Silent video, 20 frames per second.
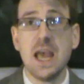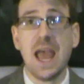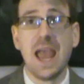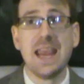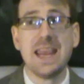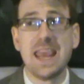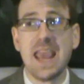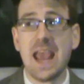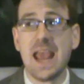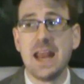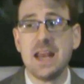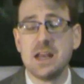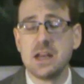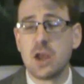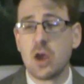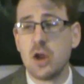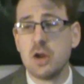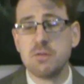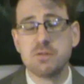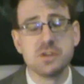Again,
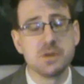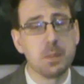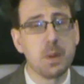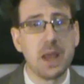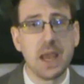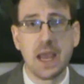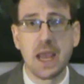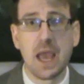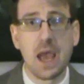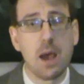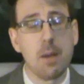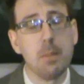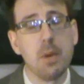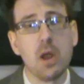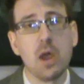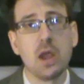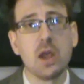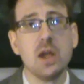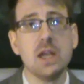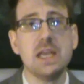kind of splitting it up
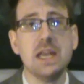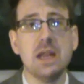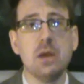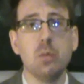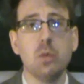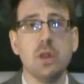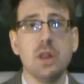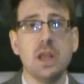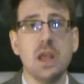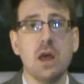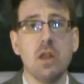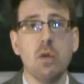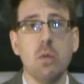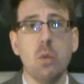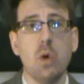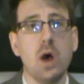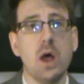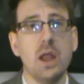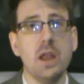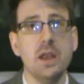like I did with the other
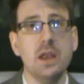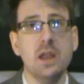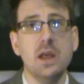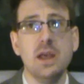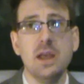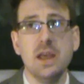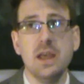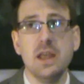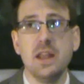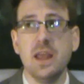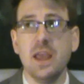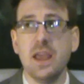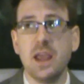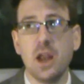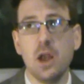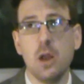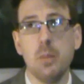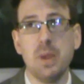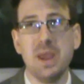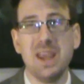one. They're
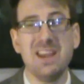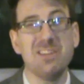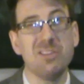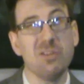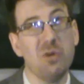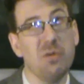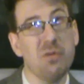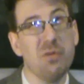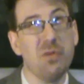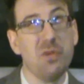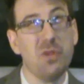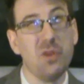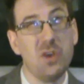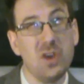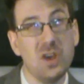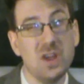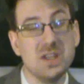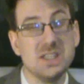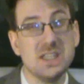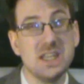going to be sort of
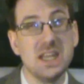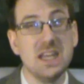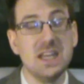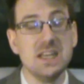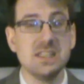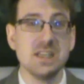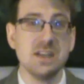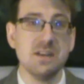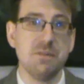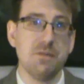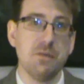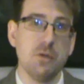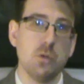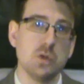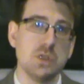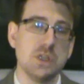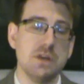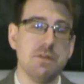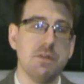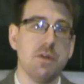thirty to
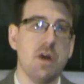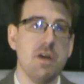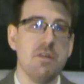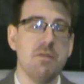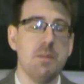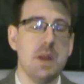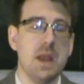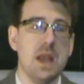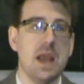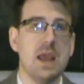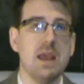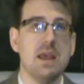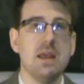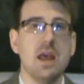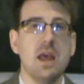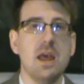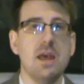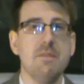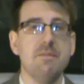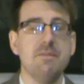forty-five minute
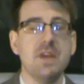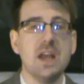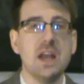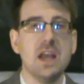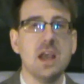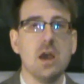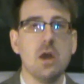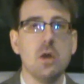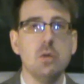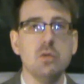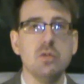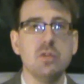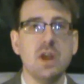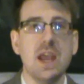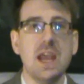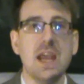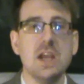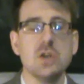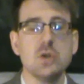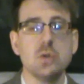uh, videos
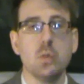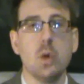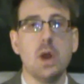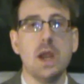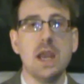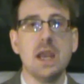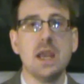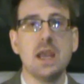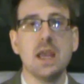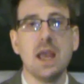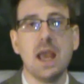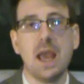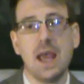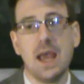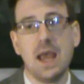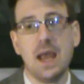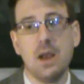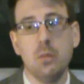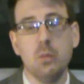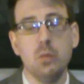each week,
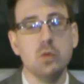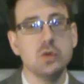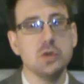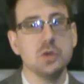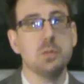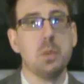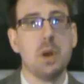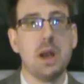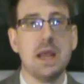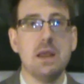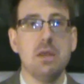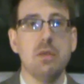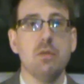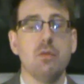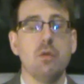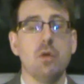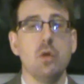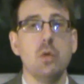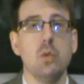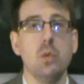and we'll just play
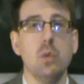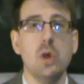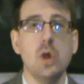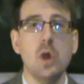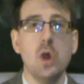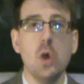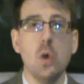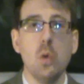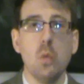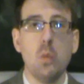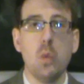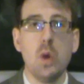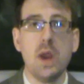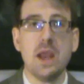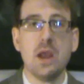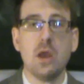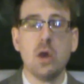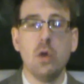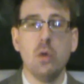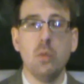through
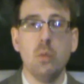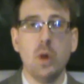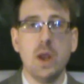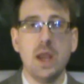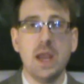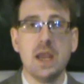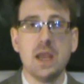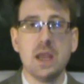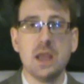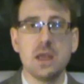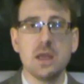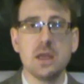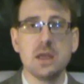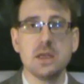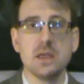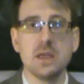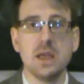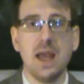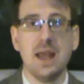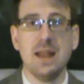week on week
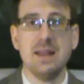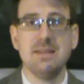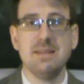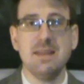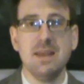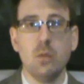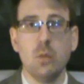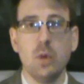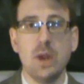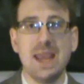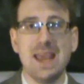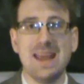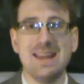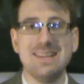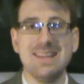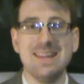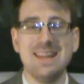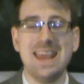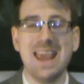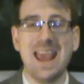until we get
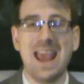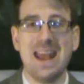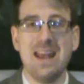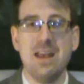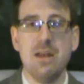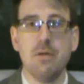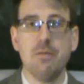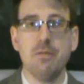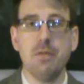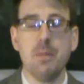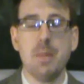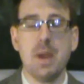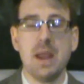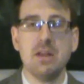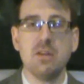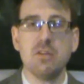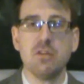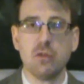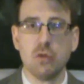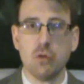to the end of the
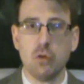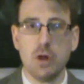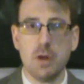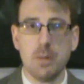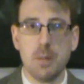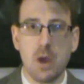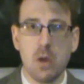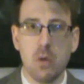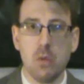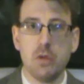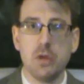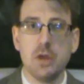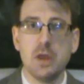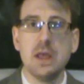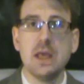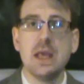main story mode.